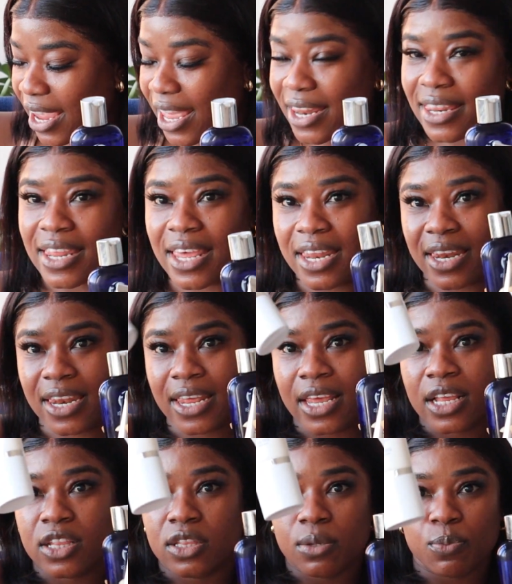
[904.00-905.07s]
and then
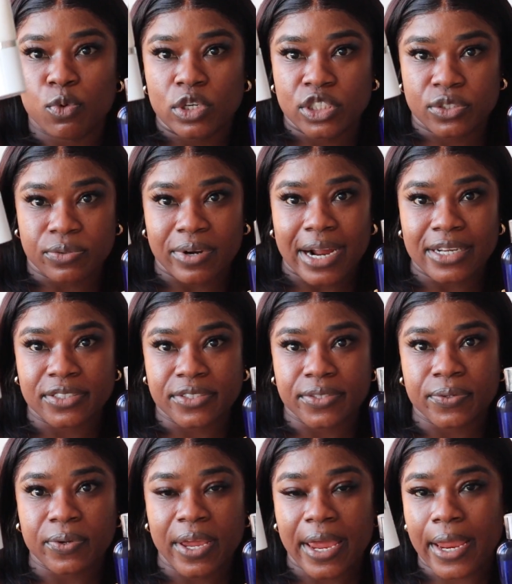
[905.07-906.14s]
the moisturizer.
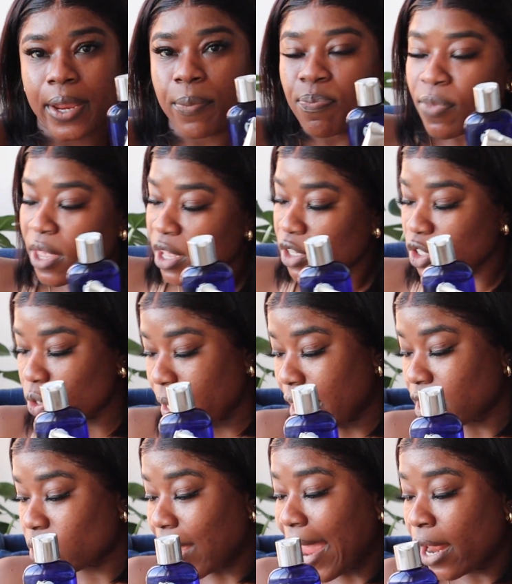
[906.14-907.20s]
Okay, so
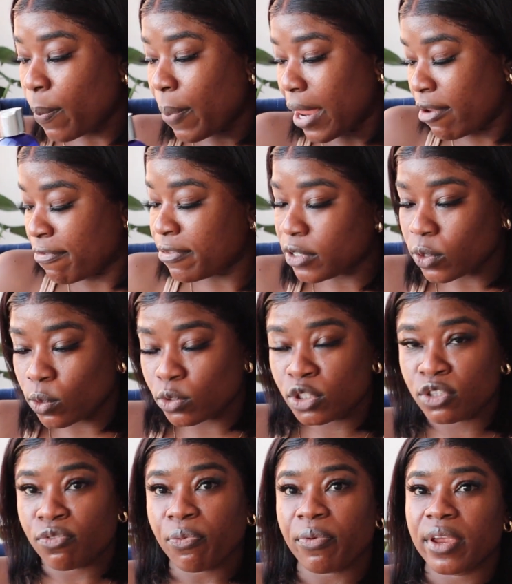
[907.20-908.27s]
yeah, so I had to pay for those
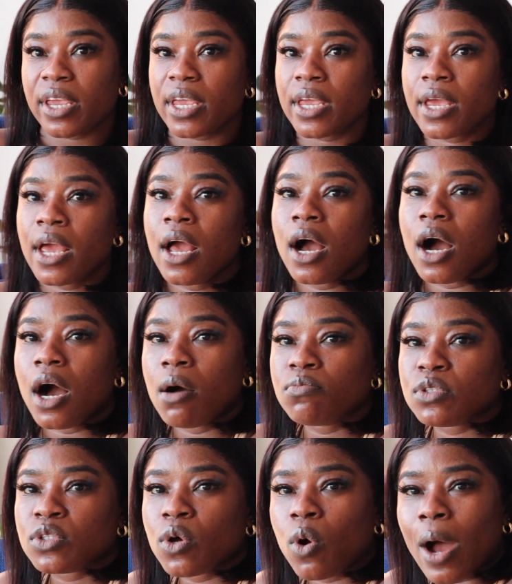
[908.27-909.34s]
three.
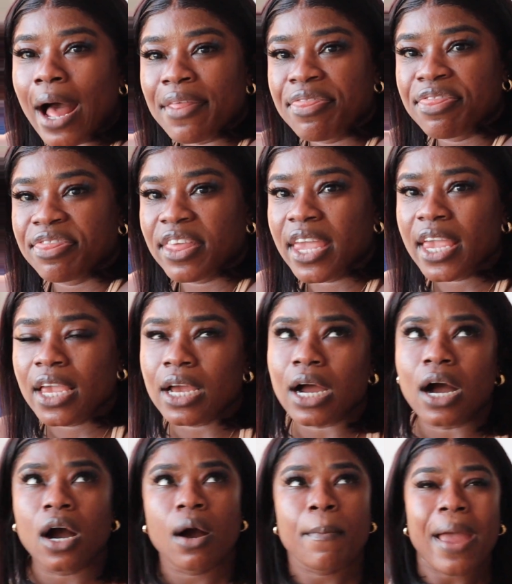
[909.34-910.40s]
So I think
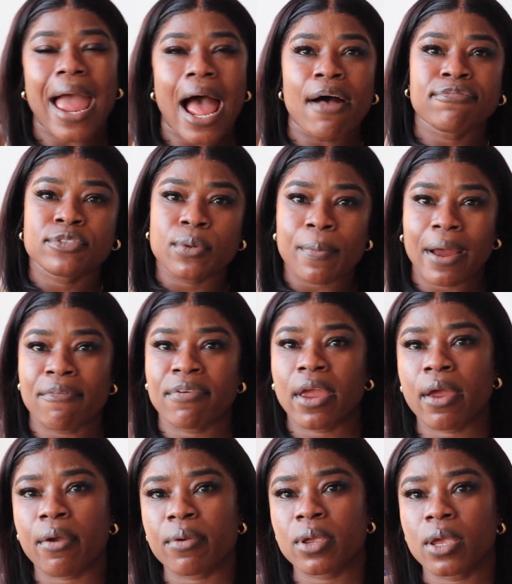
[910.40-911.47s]
after my
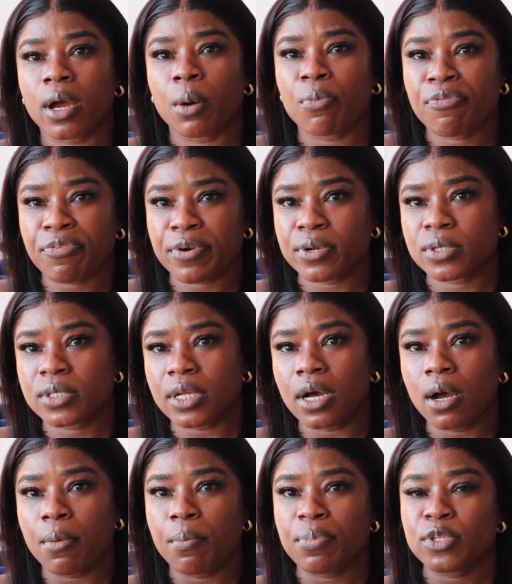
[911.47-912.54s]
very first
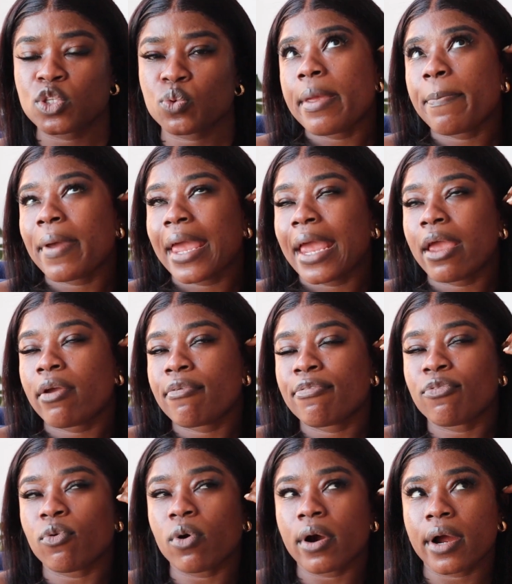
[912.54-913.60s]
between paying
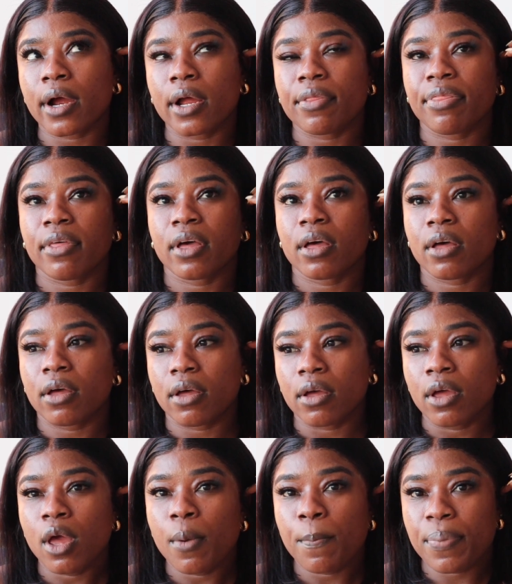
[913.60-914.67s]
for the
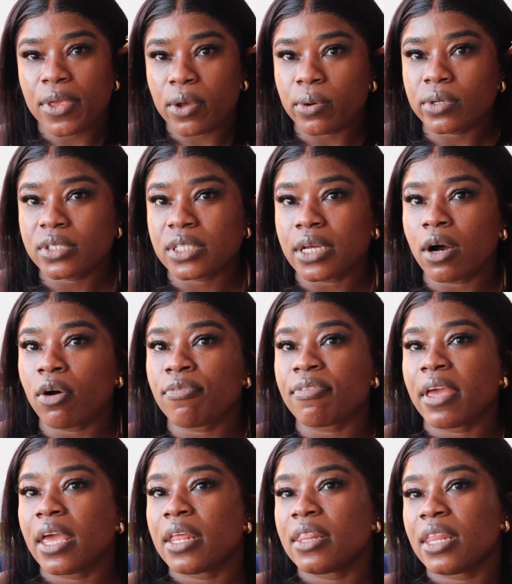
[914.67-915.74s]
peel
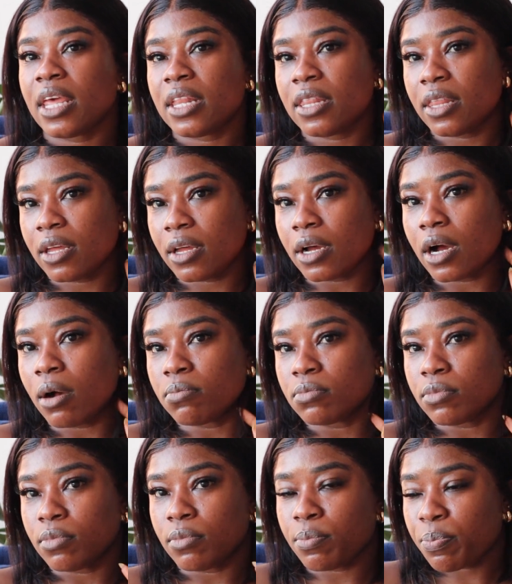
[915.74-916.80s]
itself and then
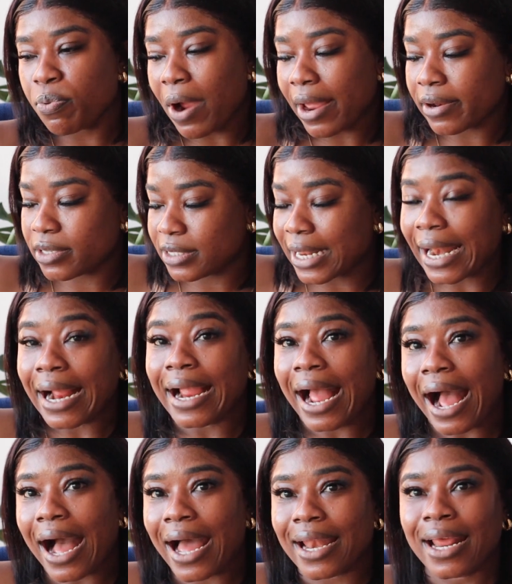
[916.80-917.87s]
the products that I
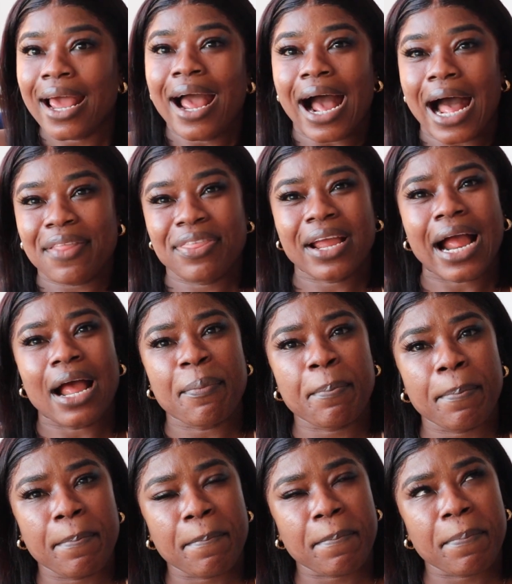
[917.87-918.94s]
got, I think
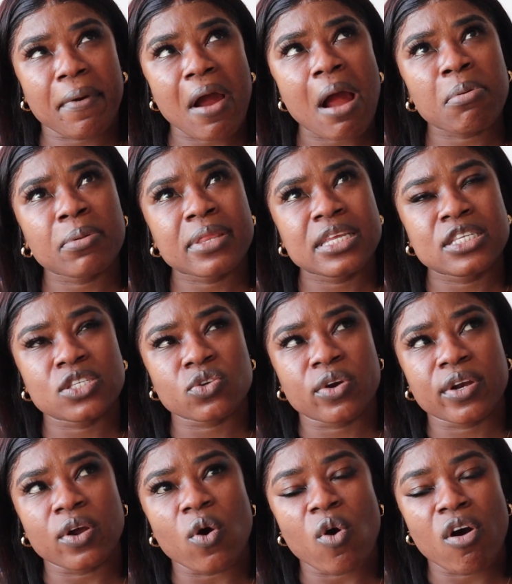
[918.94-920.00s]
I probably
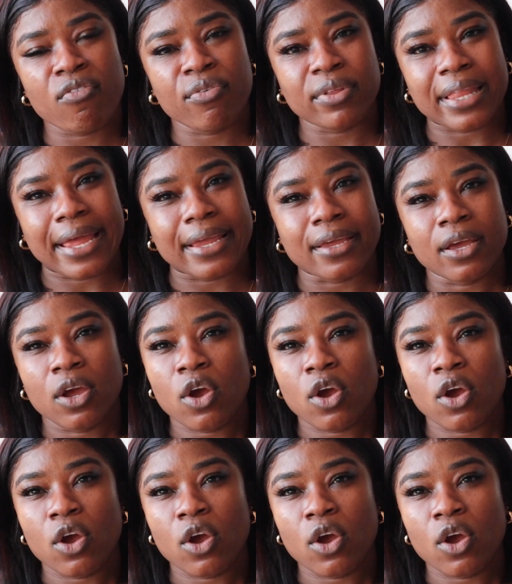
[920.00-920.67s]
started off with like